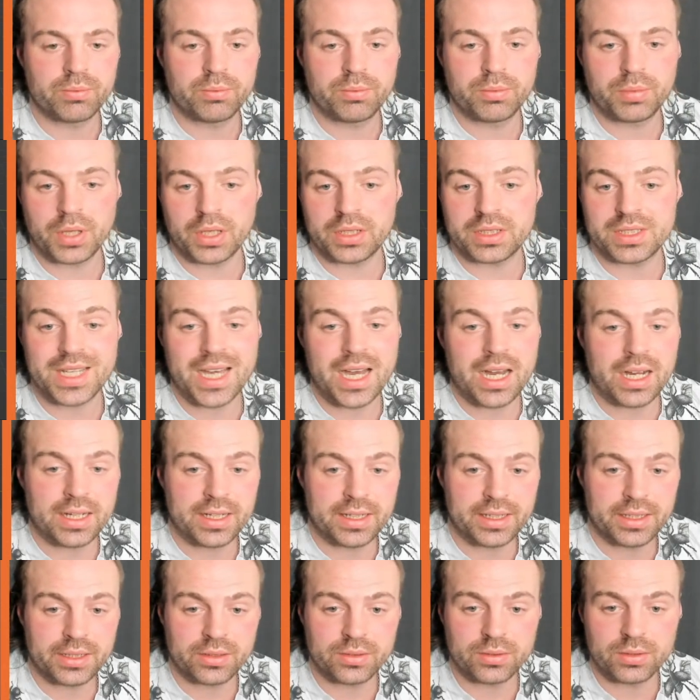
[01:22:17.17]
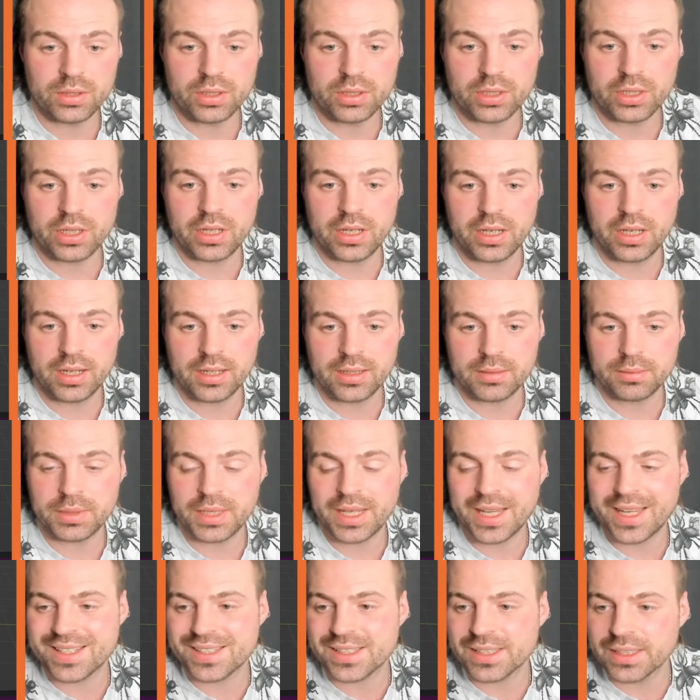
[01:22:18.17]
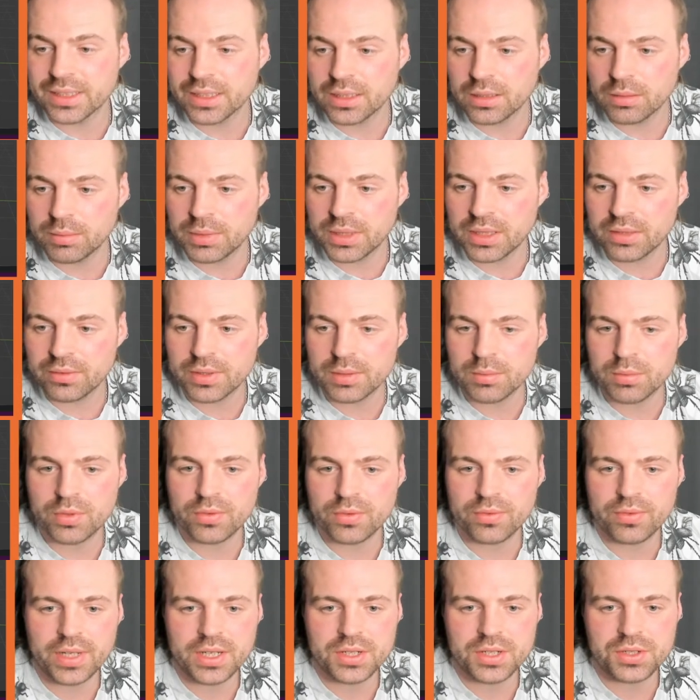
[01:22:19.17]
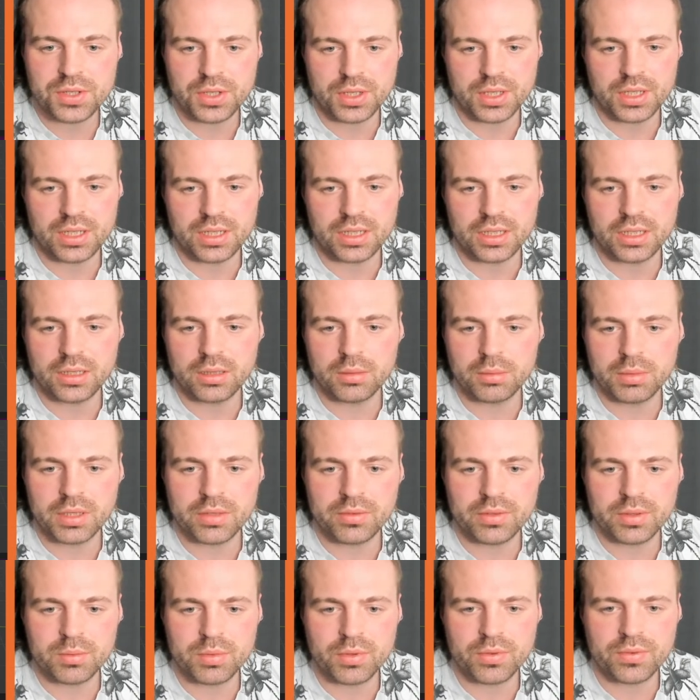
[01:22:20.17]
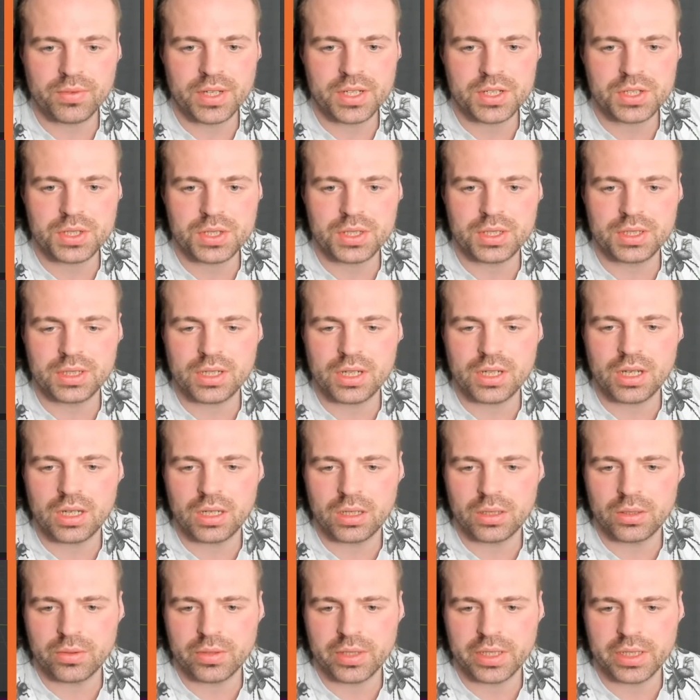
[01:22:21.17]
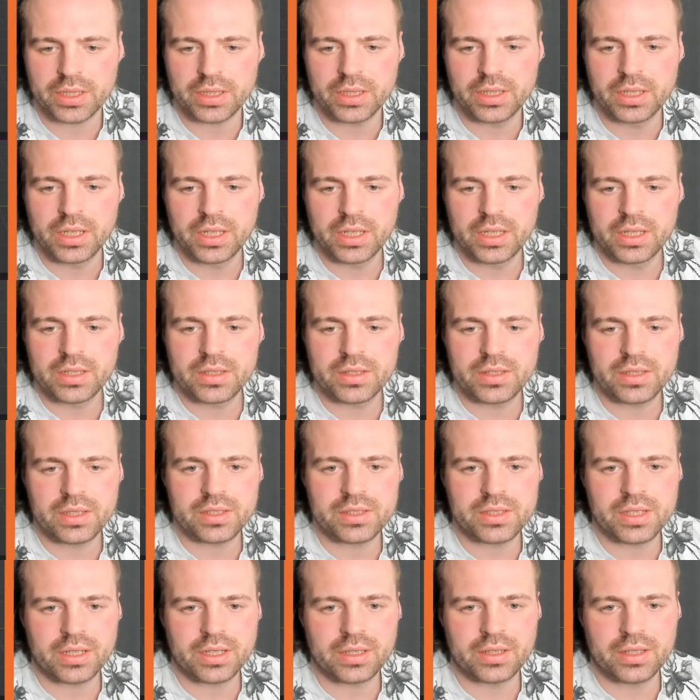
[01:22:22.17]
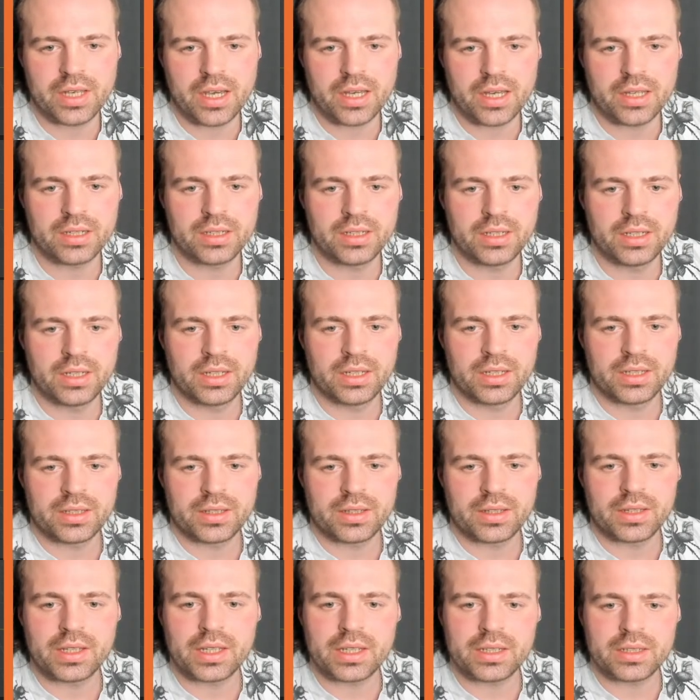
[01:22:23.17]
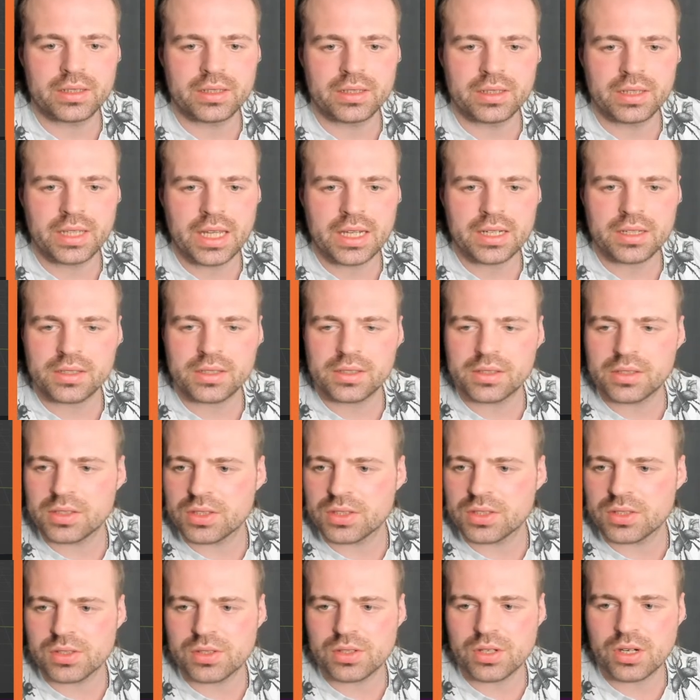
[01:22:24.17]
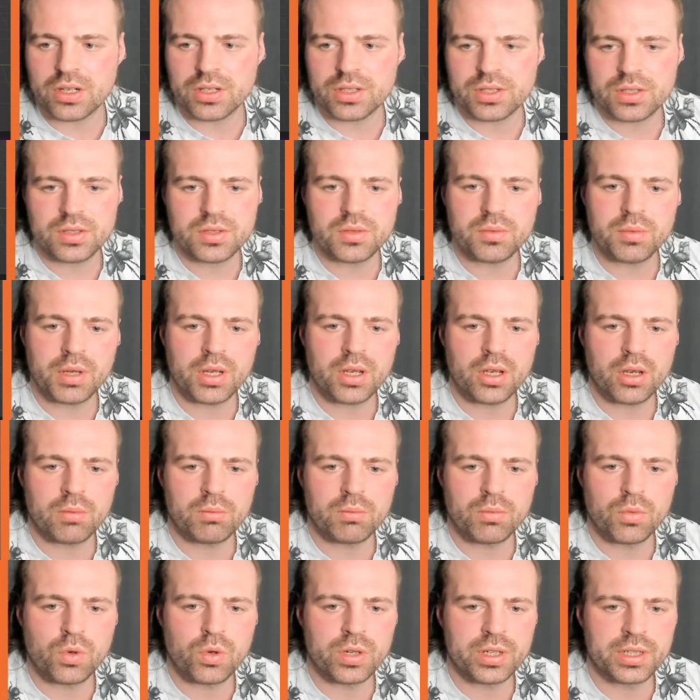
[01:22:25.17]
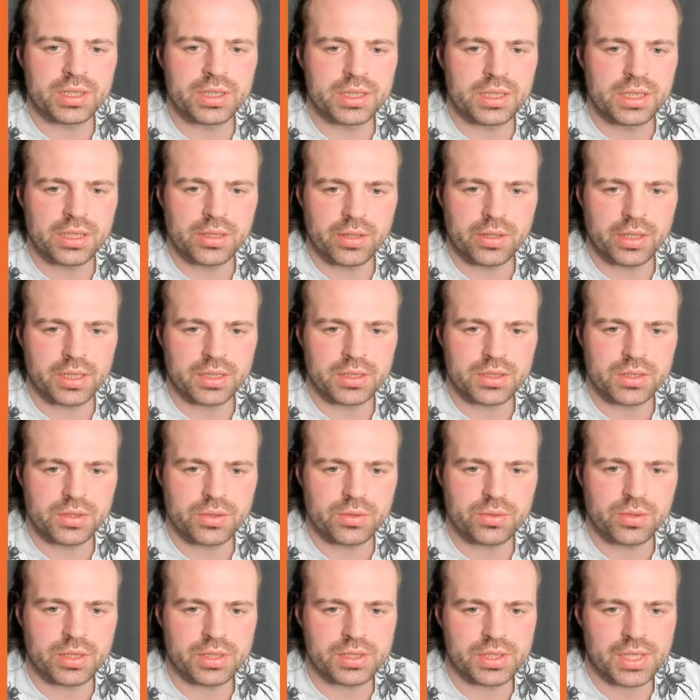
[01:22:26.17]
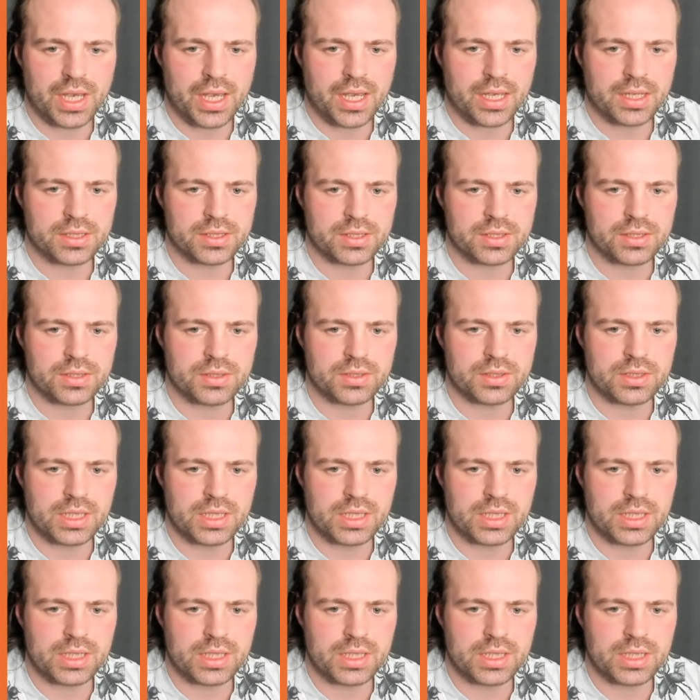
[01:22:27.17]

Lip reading: a tile or a cup has a little bit of imperfection and a little bit of imperfection in the coloring, things like that, then that starts to become more endearing to us as